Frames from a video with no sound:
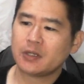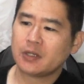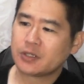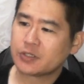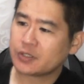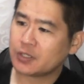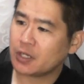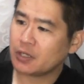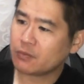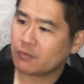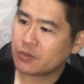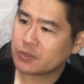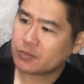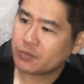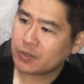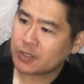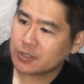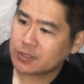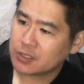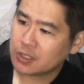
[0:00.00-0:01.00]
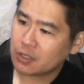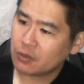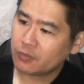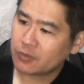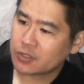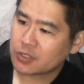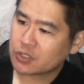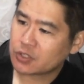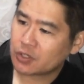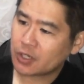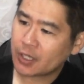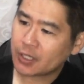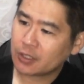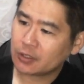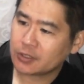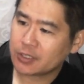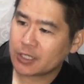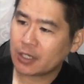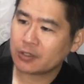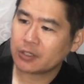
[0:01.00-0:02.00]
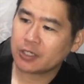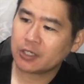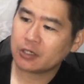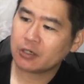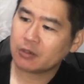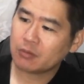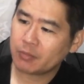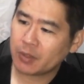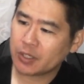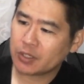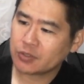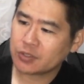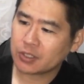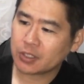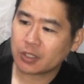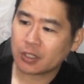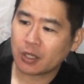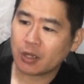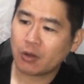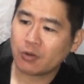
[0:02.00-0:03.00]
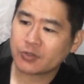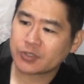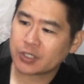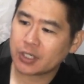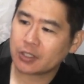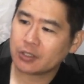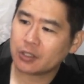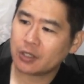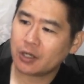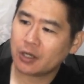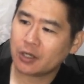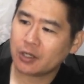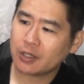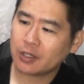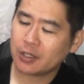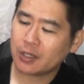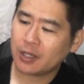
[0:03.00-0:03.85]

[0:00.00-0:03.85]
So in other words, we can deal with this triangle down here by using the cosine law.